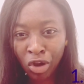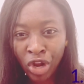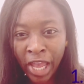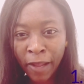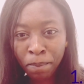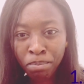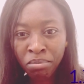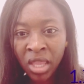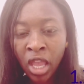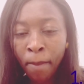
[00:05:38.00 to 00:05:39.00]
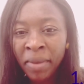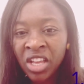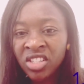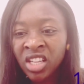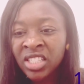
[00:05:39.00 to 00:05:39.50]
okay?
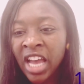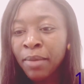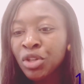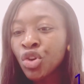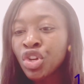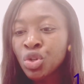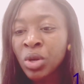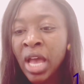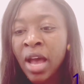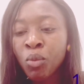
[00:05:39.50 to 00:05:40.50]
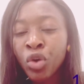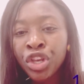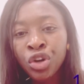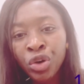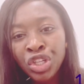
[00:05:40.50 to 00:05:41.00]
Because a time is going to come where
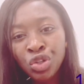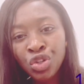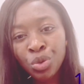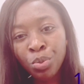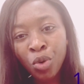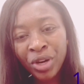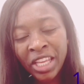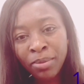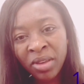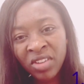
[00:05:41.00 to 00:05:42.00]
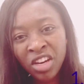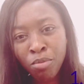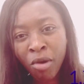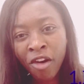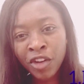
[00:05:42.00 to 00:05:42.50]
you're going to support him even
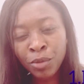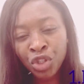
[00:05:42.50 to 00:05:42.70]
in marriage,